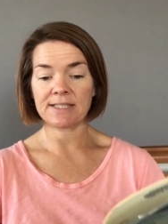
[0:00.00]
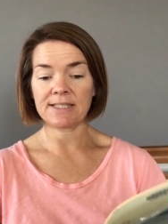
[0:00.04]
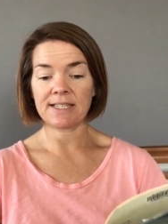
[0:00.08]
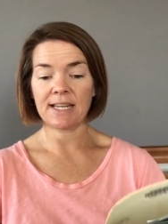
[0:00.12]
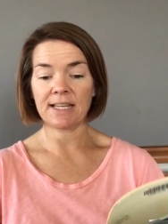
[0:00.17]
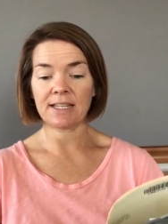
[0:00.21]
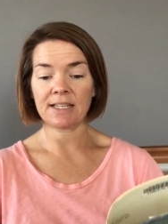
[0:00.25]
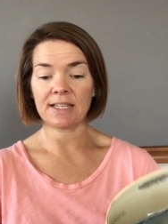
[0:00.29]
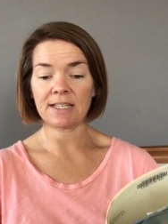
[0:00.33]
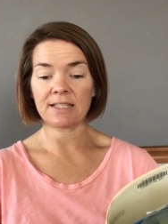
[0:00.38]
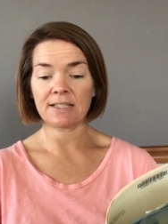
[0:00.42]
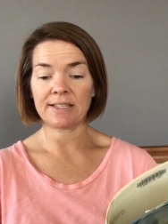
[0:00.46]

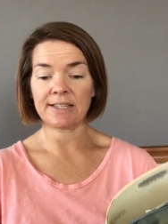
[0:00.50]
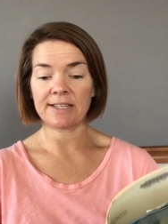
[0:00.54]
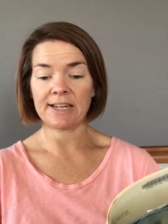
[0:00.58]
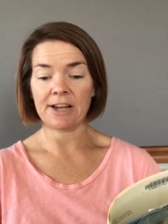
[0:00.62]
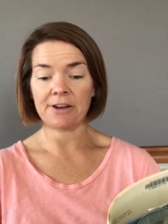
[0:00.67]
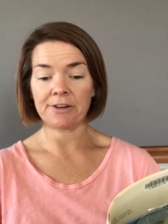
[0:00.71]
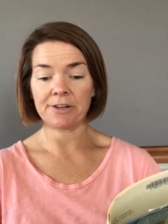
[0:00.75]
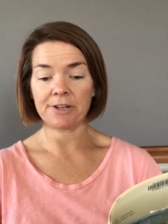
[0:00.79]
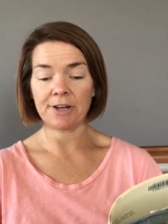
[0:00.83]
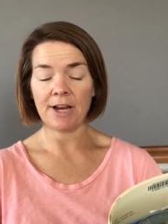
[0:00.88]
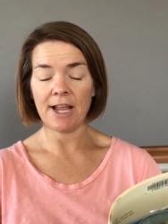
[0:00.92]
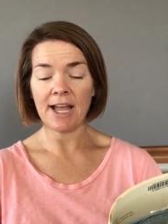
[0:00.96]
Daly clean
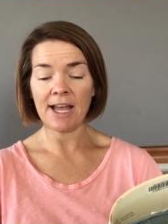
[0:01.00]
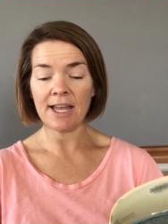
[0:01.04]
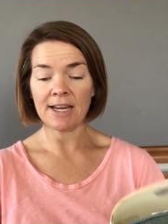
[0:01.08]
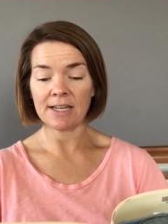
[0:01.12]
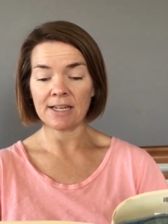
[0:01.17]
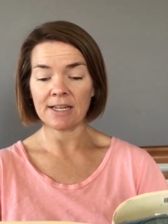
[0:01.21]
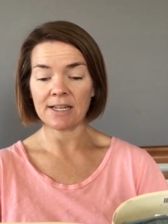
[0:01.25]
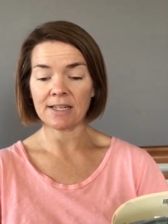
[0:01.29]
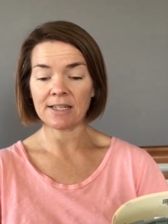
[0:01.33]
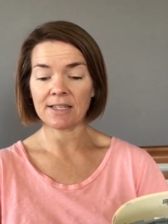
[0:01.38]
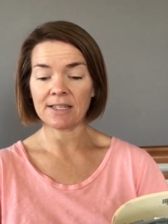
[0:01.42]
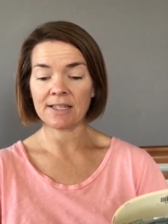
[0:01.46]
out her
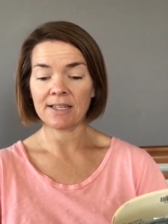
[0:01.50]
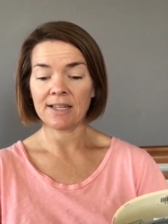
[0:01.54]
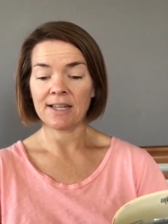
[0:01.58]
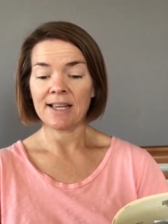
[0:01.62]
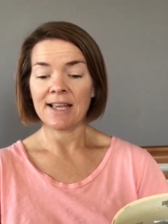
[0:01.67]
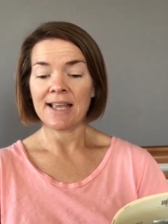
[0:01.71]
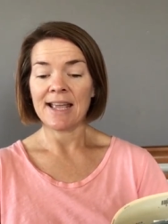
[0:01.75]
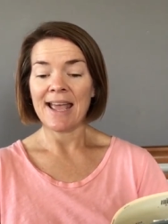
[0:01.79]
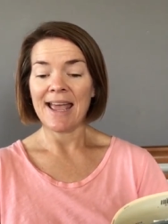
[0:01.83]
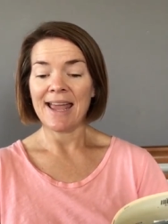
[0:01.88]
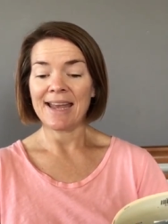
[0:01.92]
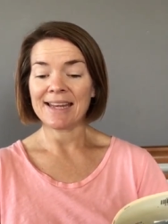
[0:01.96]
attic
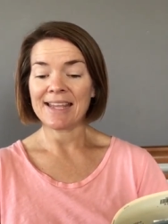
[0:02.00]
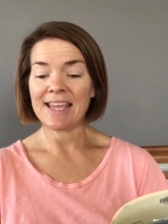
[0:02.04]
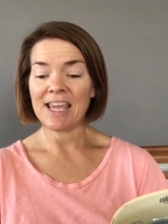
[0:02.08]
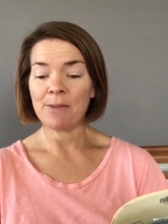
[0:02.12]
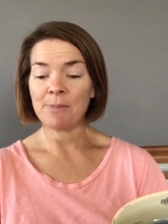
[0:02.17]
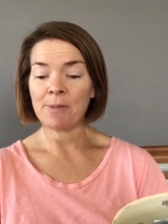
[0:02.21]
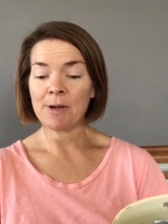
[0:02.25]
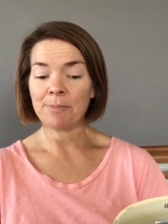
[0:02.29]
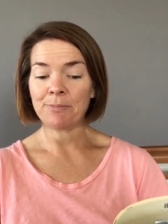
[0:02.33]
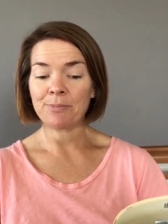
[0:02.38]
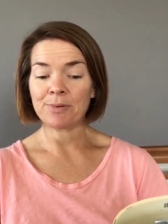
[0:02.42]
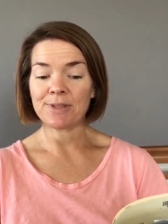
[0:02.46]
and
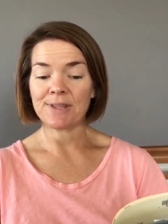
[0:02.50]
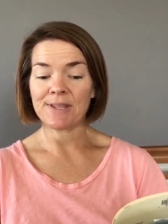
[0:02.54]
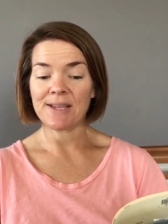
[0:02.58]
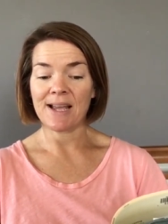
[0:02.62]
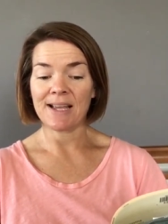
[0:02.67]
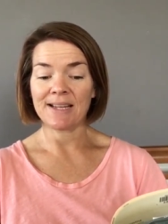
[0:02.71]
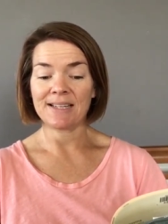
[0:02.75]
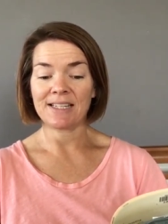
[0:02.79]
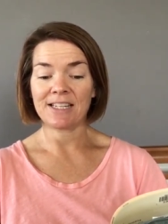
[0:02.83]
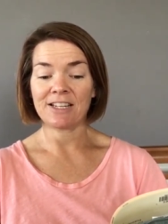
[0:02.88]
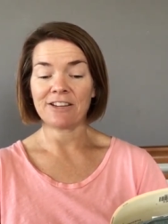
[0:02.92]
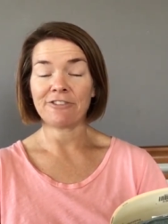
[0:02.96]
came up with the
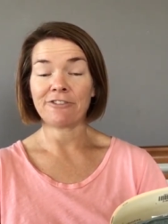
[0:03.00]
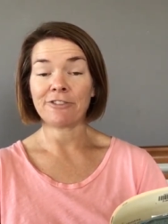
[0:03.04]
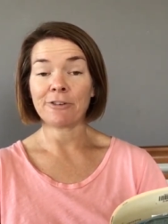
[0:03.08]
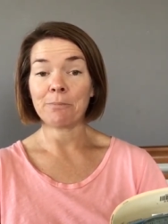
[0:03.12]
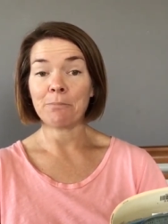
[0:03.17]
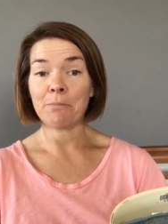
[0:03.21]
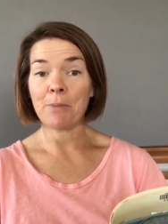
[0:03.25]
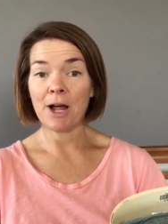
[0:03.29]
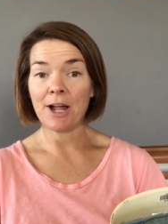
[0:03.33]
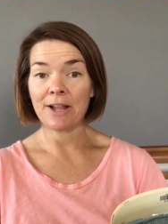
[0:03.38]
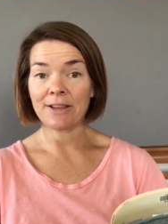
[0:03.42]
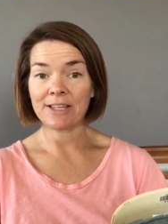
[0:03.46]
idea for
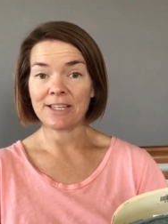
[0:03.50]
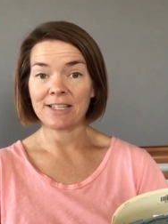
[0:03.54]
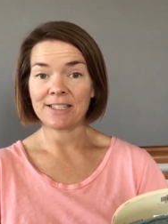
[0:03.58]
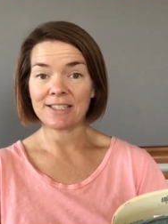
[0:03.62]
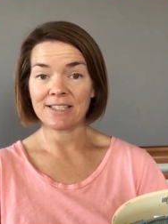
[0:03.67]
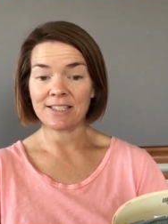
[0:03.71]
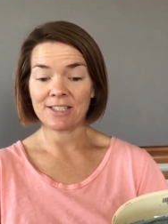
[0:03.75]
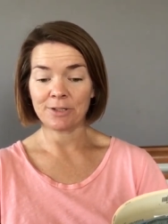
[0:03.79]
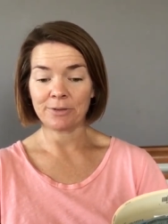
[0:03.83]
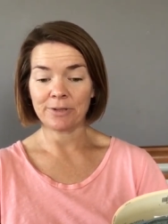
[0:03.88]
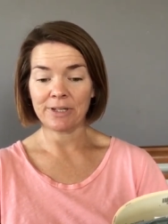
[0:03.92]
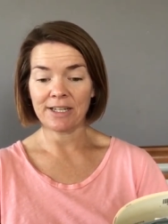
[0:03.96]
Molly
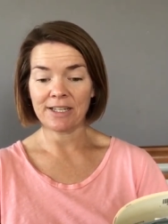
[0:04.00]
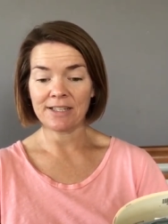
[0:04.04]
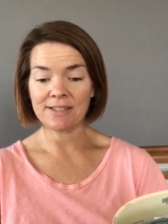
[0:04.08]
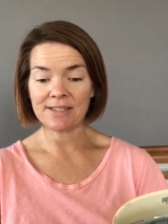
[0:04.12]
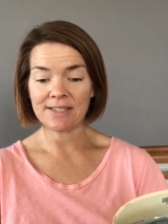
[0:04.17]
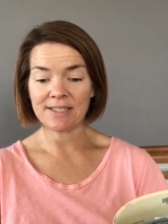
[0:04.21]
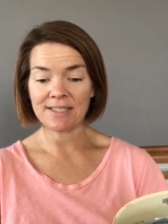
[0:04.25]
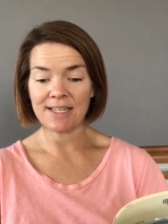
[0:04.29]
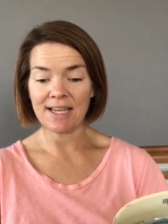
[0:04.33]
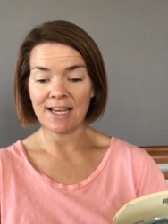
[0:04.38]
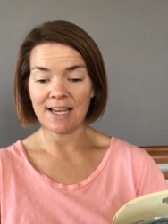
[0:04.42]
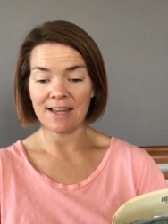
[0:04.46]
to do it
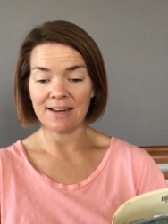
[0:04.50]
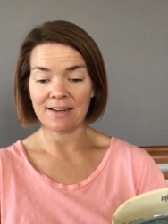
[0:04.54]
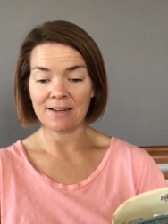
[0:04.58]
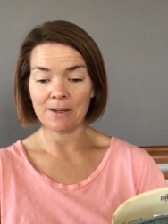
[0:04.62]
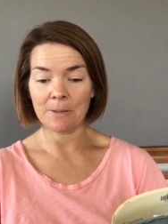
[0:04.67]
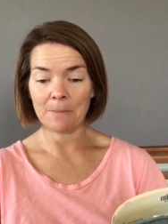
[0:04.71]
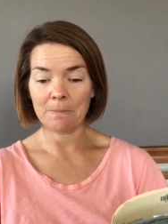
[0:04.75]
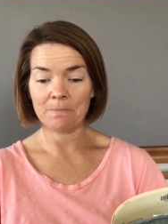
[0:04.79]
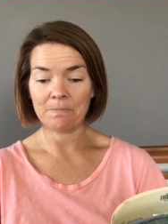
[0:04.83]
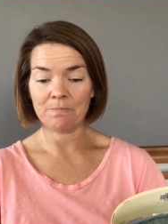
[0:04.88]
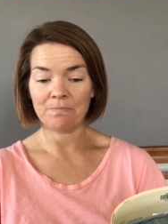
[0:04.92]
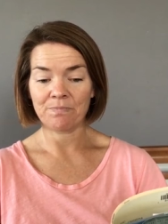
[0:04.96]
instead.